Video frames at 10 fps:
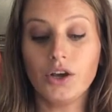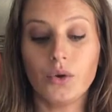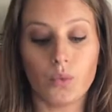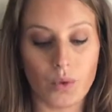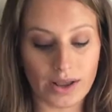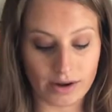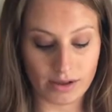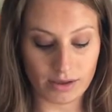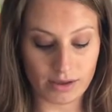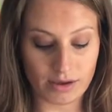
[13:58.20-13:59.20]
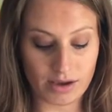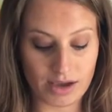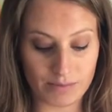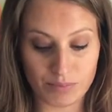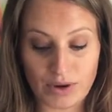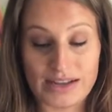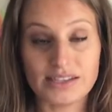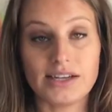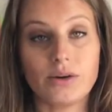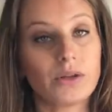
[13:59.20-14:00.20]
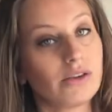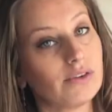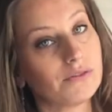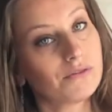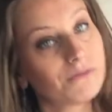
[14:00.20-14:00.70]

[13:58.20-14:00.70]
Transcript: when it breaks down even